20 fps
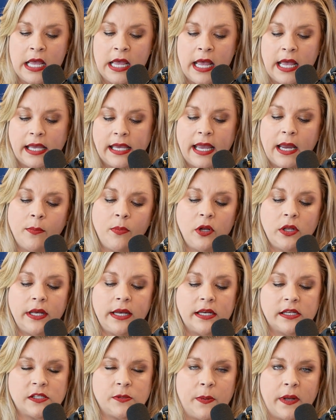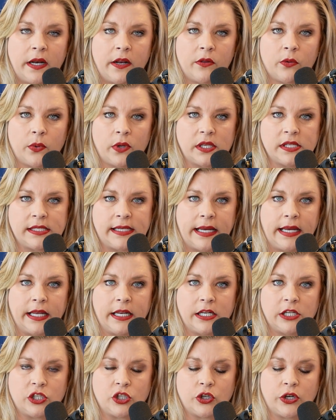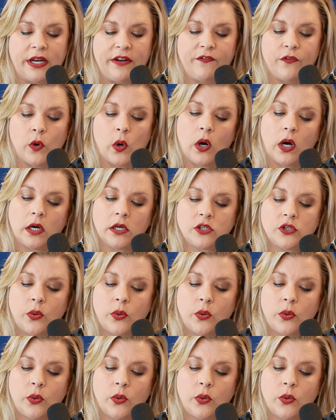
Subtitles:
Kimberly has been in the real estate industry for